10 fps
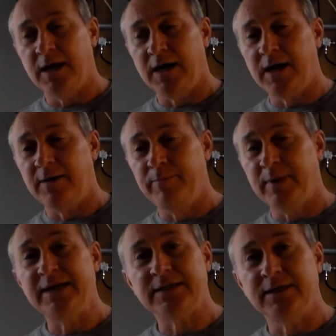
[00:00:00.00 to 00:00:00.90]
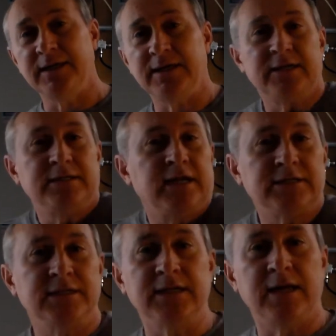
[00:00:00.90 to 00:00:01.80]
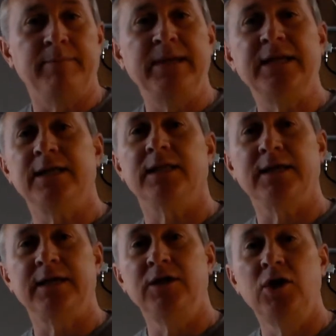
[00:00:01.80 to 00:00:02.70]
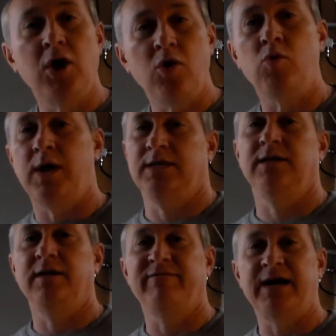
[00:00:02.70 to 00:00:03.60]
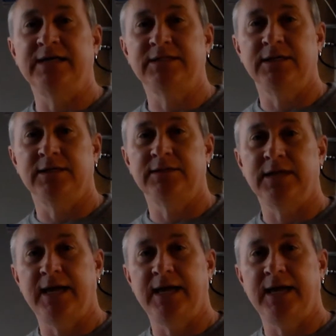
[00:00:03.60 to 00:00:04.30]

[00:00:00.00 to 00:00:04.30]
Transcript: but it doesn't immediately know what the device is,